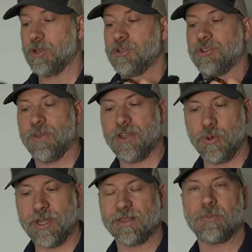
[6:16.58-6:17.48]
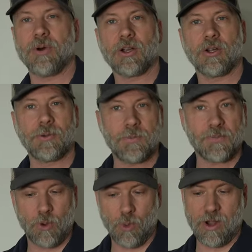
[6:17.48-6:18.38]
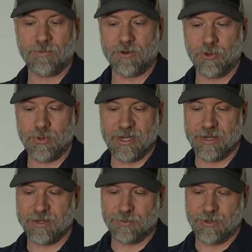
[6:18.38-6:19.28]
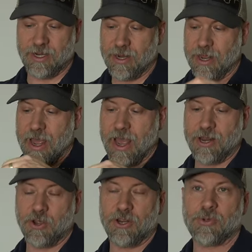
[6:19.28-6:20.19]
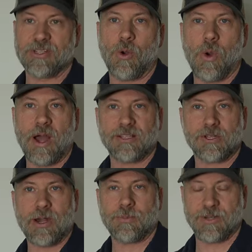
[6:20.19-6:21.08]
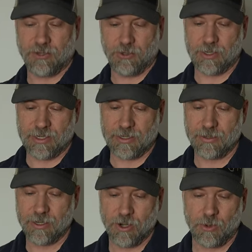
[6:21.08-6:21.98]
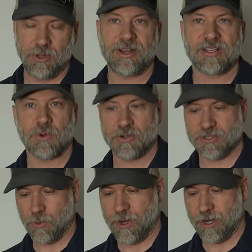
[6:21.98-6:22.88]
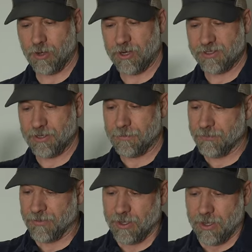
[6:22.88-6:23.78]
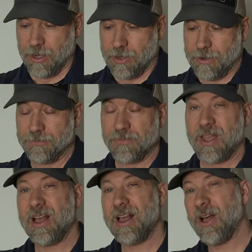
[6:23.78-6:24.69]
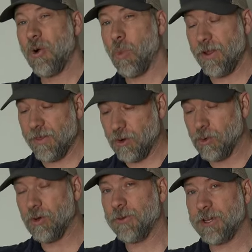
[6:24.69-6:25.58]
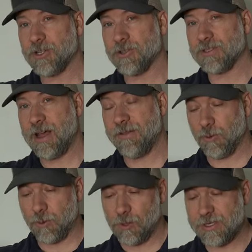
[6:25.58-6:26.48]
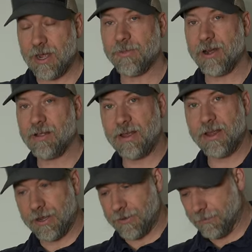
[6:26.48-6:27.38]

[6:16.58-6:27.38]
so that you get the buckle wherever you need it to be, and you can use that Y strap to really disperse the weight across there. One of the cool features on the roll top that I like